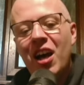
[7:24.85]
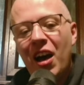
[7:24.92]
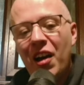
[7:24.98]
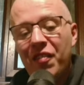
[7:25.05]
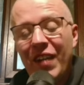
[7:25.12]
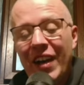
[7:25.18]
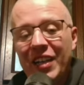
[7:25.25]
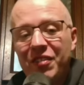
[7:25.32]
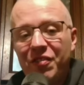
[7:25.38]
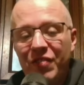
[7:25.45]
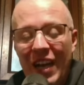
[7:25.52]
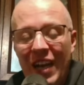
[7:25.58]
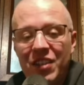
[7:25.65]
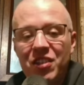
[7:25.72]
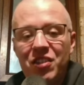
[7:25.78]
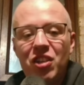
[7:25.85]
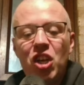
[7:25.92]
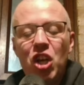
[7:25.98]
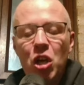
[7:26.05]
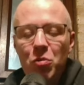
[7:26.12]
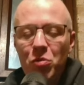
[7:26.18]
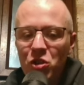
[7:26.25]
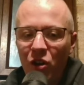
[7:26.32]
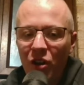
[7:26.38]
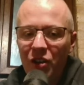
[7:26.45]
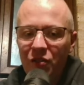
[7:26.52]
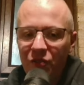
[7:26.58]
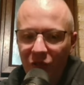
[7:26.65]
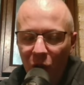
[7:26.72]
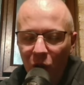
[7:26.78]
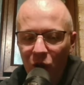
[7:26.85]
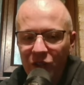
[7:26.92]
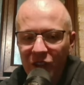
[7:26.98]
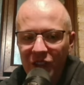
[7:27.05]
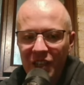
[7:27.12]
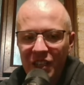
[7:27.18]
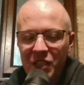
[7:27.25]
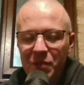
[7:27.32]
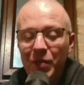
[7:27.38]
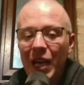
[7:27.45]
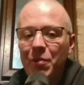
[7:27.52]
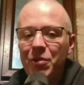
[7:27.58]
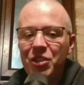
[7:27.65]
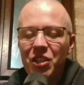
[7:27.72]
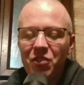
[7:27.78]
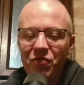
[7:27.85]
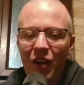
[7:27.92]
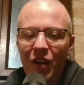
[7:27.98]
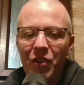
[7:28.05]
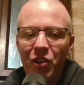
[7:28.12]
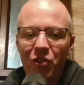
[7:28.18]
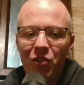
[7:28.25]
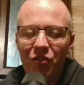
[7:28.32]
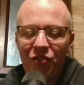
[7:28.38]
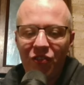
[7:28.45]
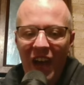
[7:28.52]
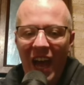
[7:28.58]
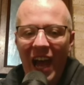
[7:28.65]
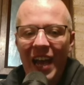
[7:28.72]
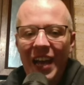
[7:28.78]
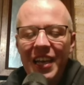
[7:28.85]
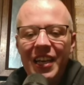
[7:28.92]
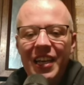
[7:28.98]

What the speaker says: affect fans who were not involved in the display, which is very unfair,